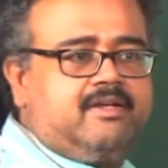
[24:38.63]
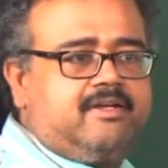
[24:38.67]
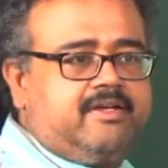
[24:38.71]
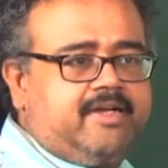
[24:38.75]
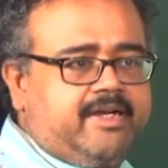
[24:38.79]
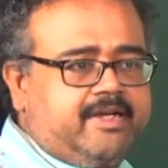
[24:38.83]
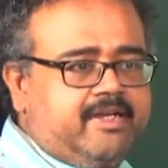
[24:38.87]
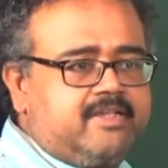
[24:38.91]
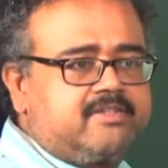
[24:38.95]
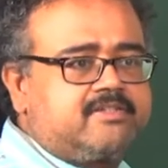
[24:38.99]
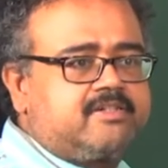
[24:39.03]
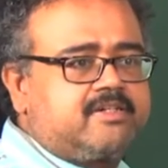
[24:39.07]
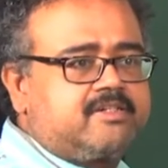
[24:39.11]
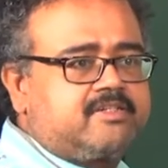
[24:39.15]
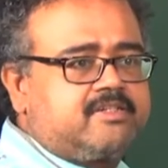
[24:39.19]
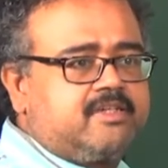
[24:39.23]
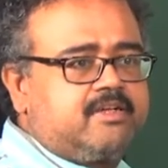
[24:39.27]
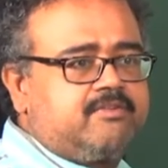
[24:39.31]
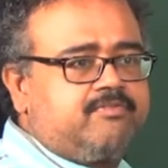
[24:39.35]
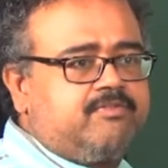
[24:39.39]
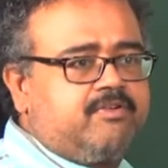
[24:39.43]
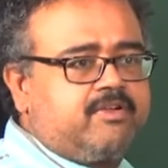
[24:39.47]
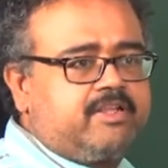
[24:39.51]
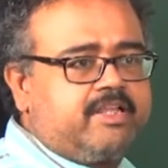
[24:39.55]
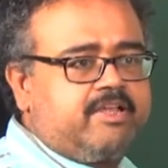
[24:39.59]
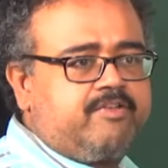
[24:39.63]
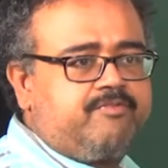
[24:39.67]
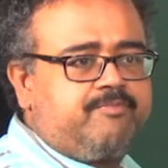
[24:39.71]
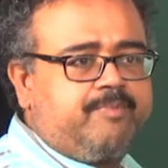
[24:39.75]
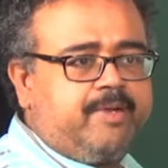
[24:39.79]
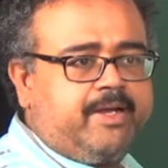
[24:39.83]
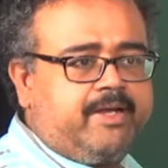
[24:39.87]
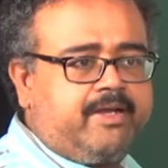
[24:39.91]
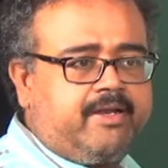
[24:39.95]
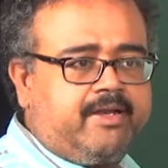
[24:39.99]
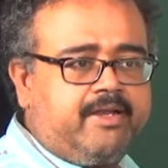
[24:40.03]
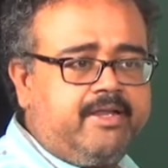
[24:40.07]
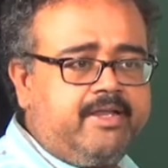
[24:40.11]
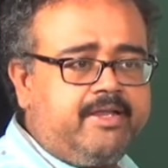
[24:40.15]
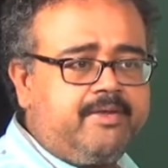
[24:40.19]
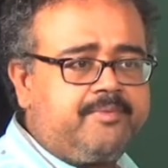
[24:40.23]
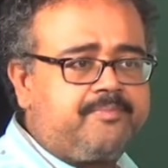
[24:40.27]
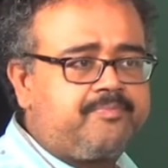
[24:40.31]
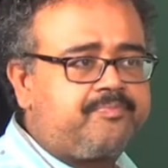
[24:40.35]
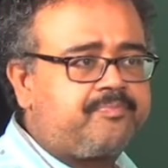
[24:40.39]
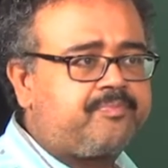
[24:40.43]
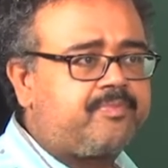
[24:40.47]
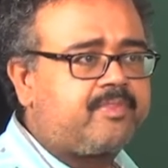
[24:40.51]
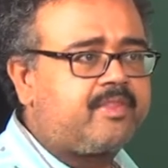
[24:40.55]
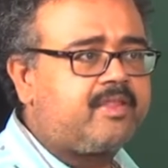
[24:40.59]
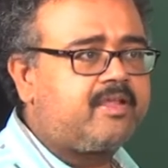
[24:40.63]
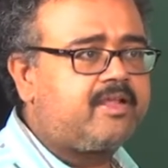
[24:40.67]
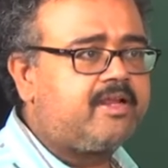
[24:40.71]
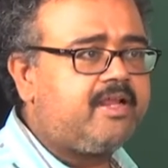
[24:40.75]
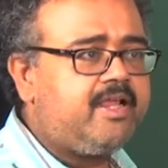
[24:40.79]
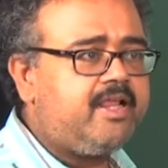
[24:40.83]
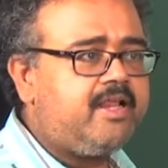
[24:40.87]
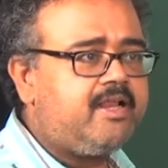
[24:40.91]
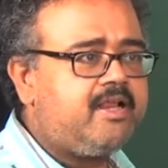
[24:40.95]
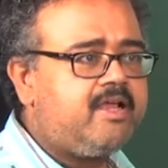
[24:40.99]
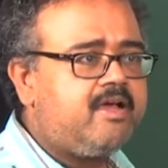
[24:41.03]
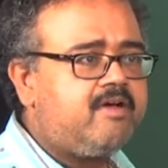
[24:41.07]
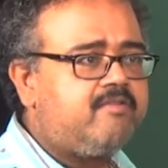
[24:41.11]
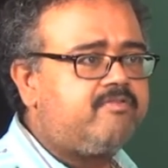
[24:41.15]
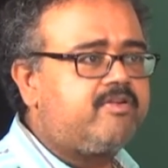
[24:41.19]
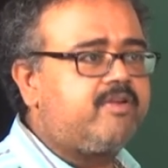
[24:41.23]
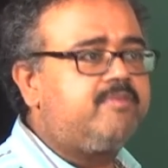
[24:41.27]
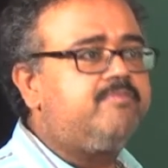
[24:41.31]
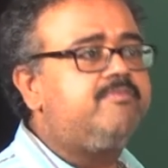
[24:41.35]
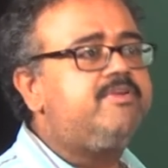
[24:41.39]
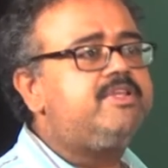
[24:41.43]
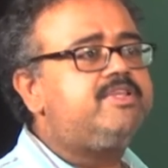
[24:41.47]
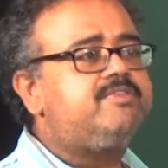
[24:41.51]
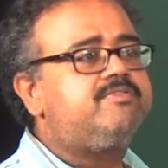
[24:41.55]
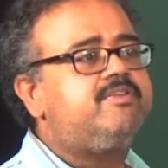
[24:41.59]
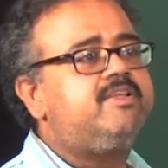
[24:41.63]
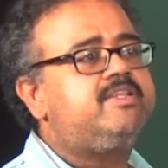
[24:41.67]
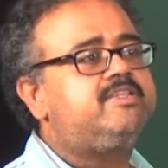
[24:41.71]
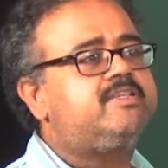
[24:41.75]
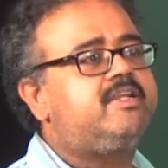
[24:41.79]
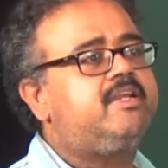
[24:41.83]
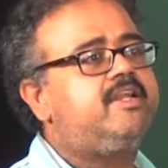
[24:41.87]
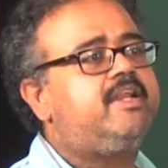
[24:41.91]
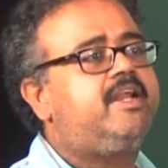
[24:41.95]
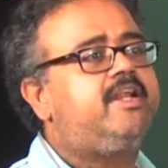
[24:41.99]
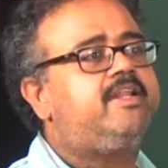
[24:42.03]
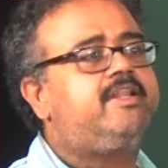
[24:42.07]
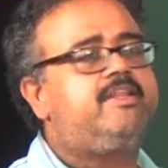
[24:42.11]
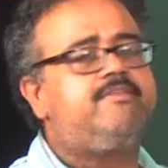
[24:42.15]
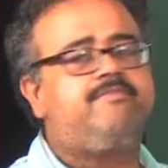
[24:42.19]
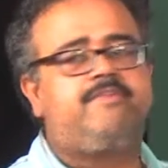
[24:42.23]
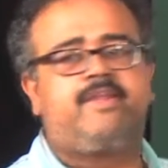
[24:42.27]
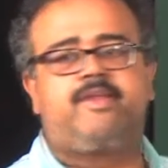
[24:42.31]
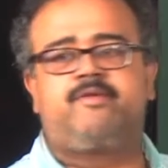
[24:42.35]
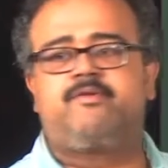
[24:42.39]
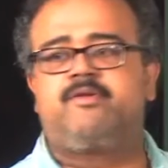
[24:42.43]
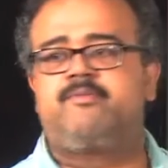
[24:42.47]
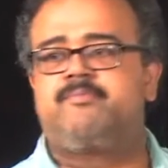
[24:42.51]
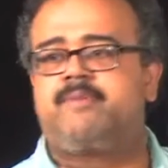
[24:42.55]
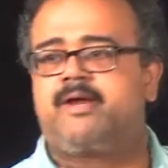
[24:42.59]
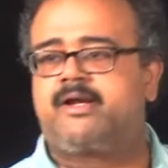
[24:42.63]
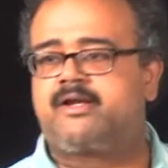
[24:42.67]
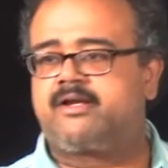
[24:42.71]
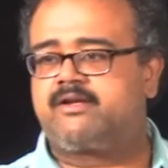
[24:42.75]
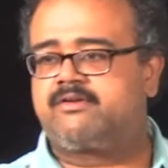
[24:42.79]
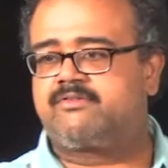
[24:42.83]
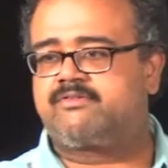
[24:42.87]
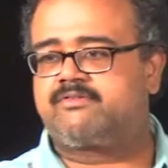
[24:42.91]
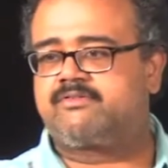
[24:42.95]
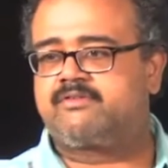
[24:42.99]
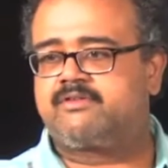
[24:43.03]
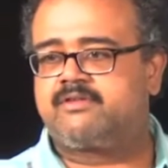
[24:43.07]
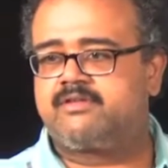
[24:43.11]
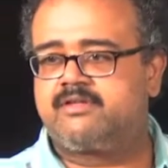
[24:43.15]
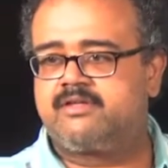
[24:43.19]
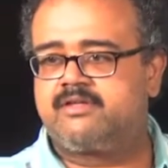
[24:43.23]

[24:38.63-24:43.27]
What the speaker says: data structure for the FP tree, right, from which we will generate the frequent patterns.